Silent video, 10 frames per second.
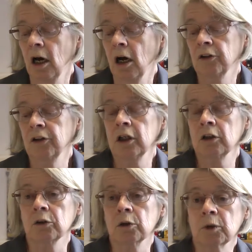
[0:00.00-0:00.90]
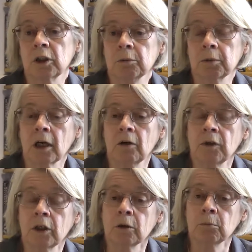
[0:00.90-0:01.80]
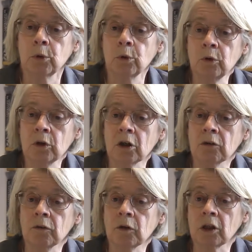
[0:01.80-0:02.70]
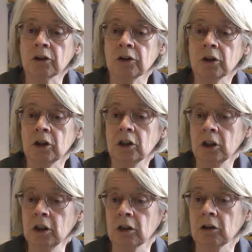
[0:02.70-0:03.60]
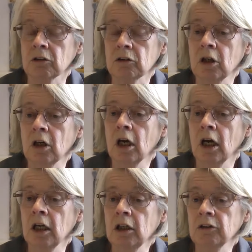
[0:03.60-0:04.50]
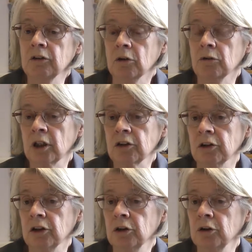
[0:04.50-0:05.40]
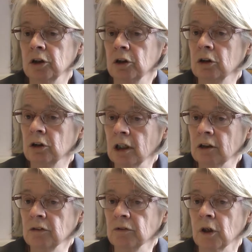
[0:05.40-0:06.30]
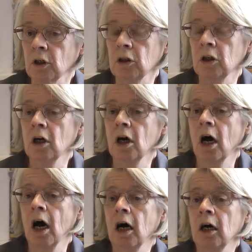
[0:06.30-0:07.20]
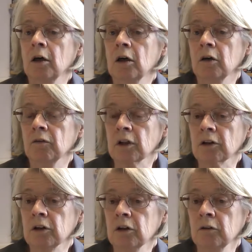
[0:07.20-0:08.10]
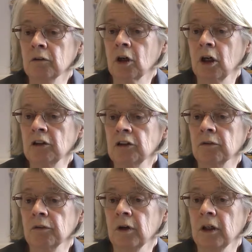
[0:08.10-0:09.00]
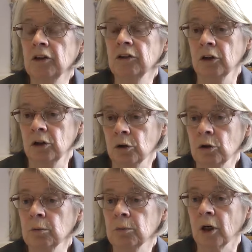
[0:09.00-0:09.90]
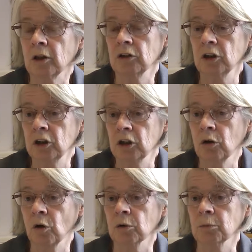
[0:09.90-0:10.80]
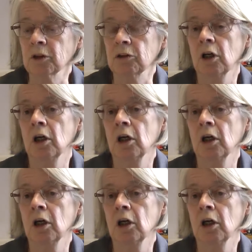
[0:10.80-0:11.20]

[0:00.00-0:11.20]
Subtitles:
A third group which has become very important over the last 30 years is restitution and transfer. As in the case of Eastern Europe, transition economies,